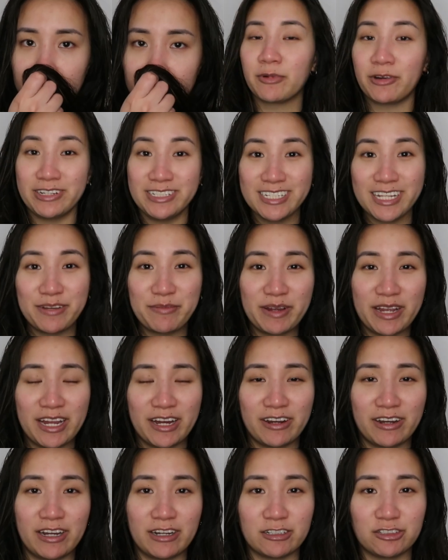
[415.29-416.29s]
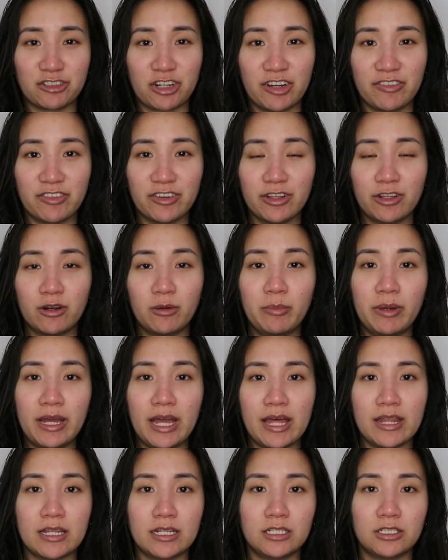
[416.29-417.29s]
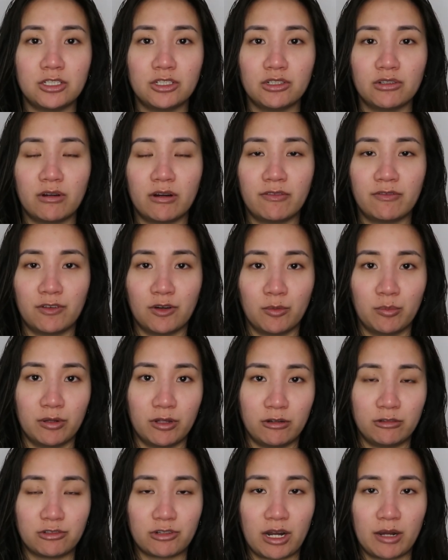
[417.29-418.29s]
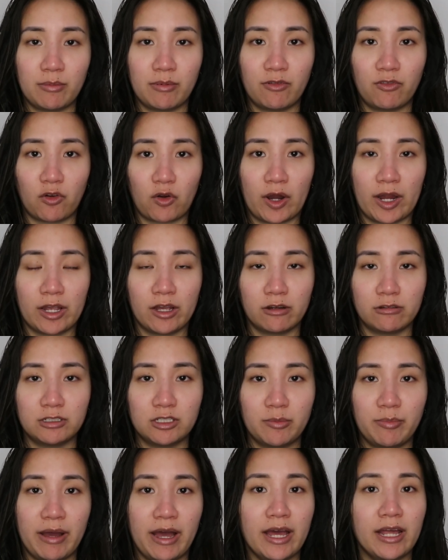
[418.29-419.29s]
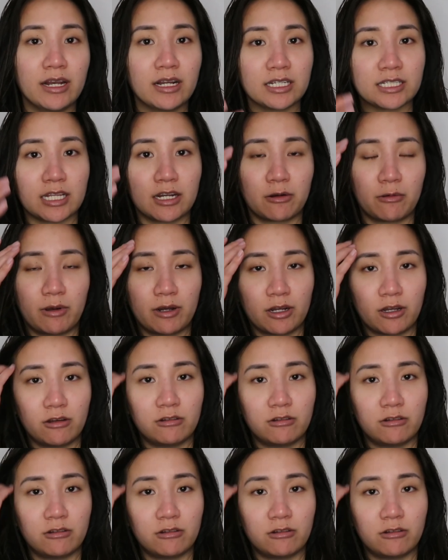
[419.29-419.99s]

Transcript: I'm going to let my hair air dry for a little bit and then do a full blow dry before I go to bed, because I don't want